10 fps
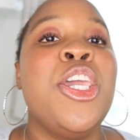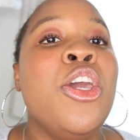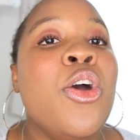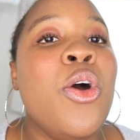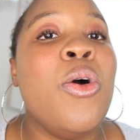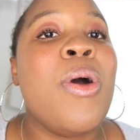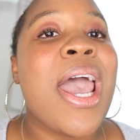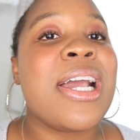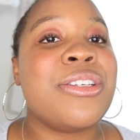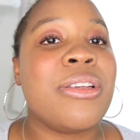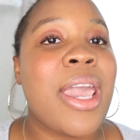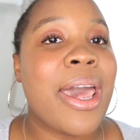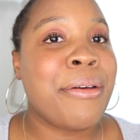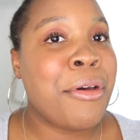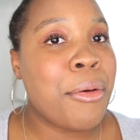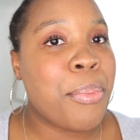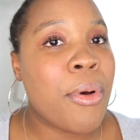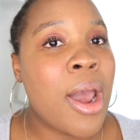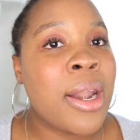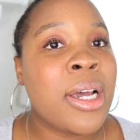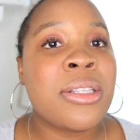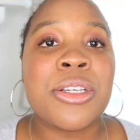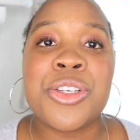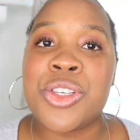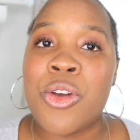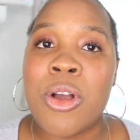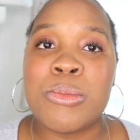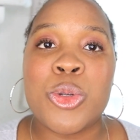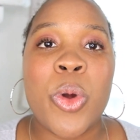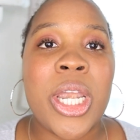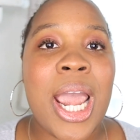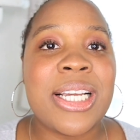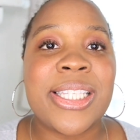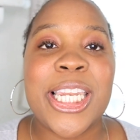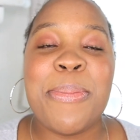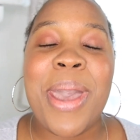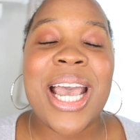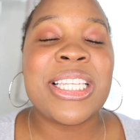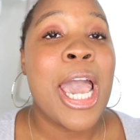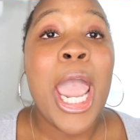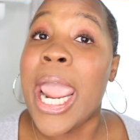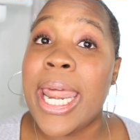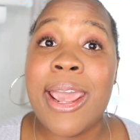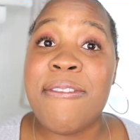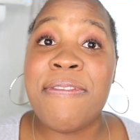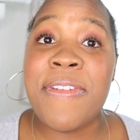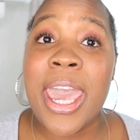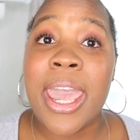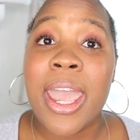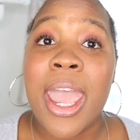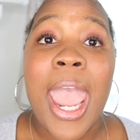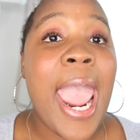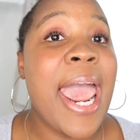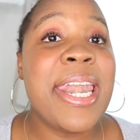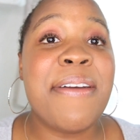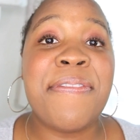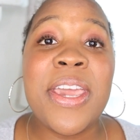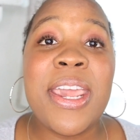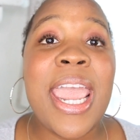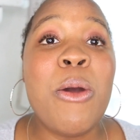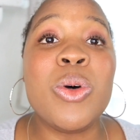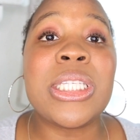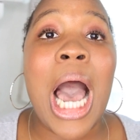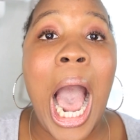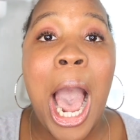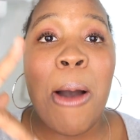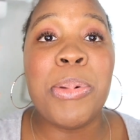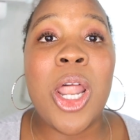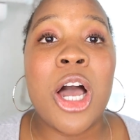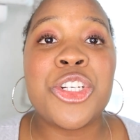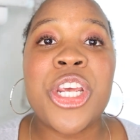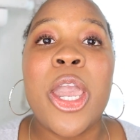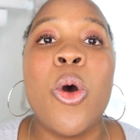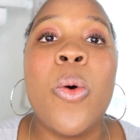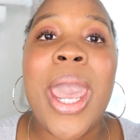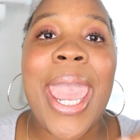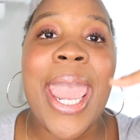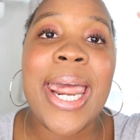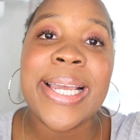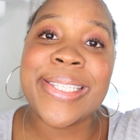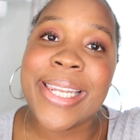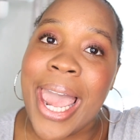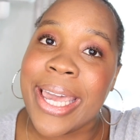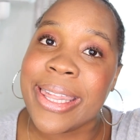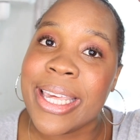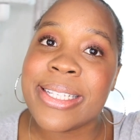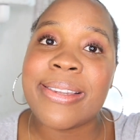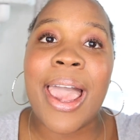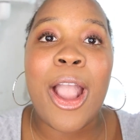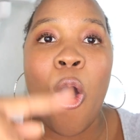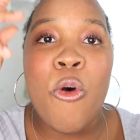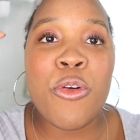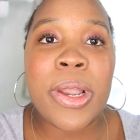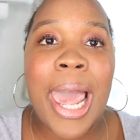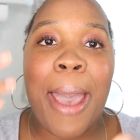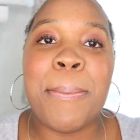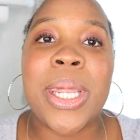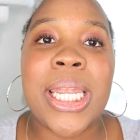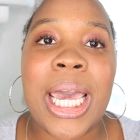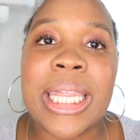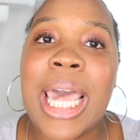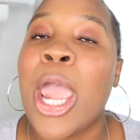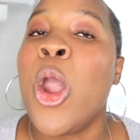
You actually had a good product. The serums were nice in the mask. It didn't fit. And if it was an oblong shape, who head is like this, like overlapping like that?